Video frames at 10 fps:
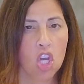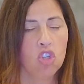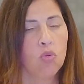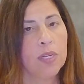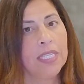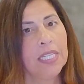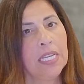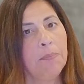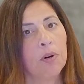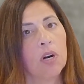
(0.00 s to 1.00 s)
to a
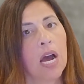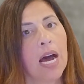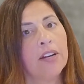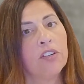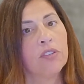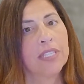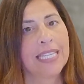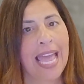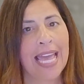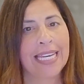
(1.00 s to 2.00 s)
deeper
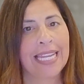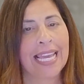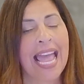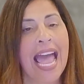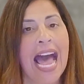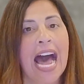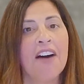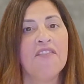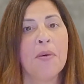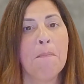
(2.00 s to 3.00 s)
understanding
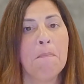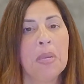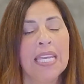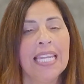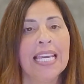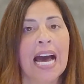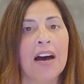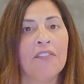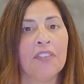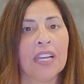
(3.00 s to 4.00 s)
of the meaning
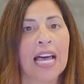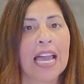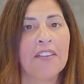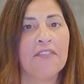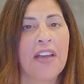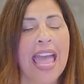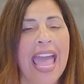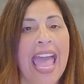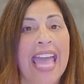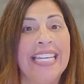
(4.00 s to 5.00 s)
of life
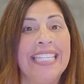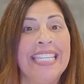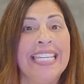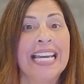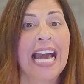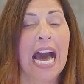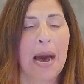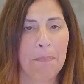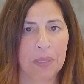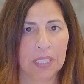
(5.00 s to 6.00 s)
and
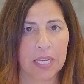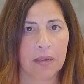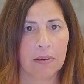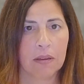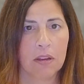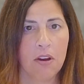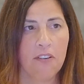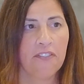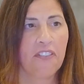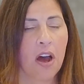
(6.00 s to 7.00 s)
decoupling
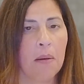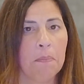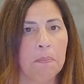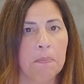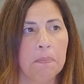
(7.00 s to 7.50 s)
from